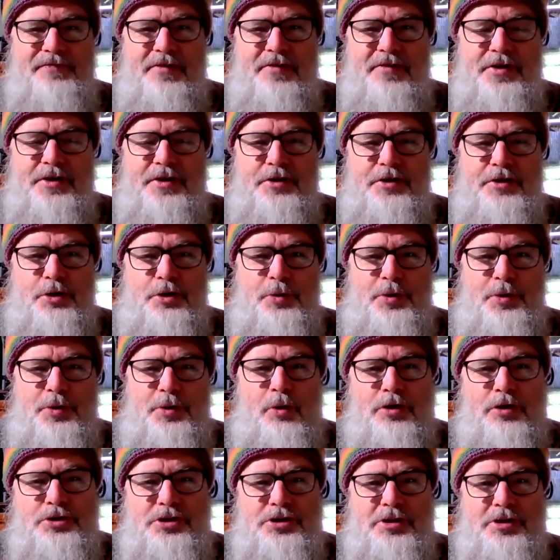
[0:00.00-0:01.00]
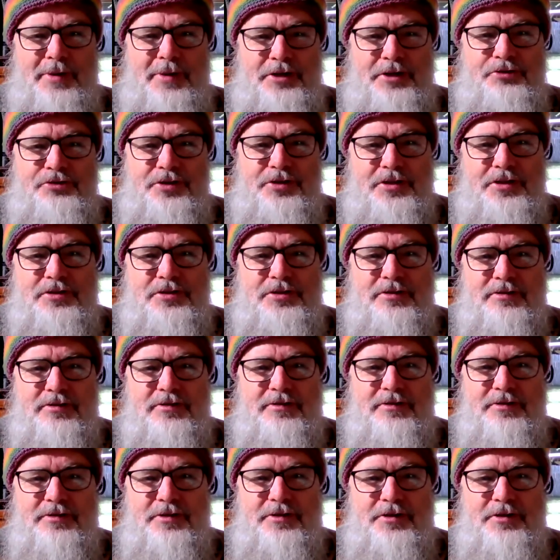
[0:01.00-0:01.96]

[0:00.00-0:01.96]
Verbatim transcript: Vivian, you would watch The Matrix.